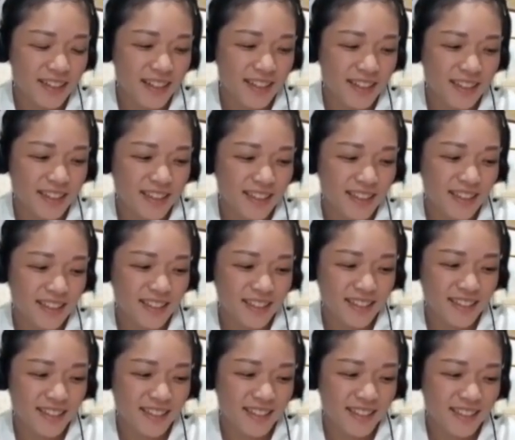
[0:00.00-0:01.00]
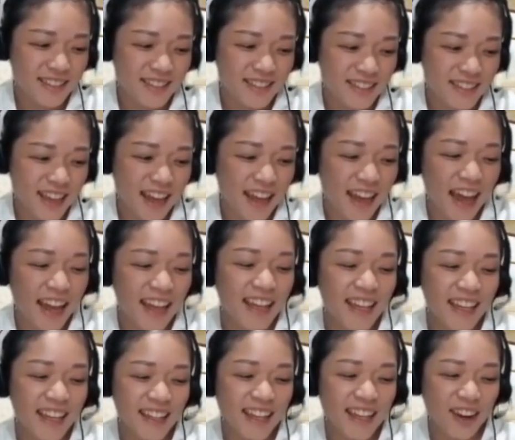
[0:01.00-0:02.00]
That's I
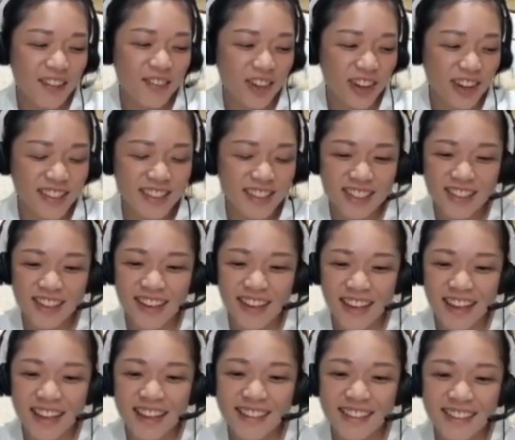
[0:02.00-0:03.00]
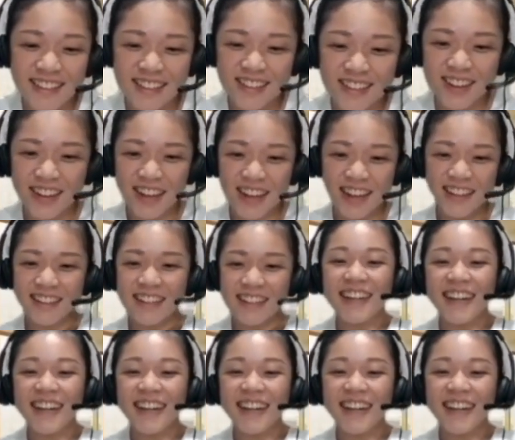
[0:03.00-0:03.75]
hear that voice in your head. I got that.